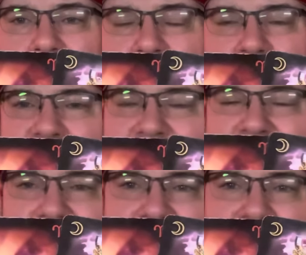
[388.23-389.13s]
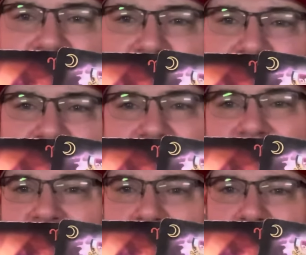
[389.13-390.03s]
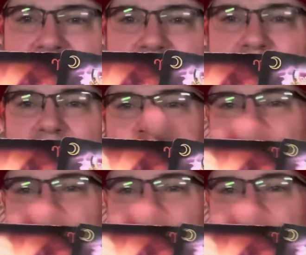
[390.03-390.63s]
You know, with that ship finally coming in,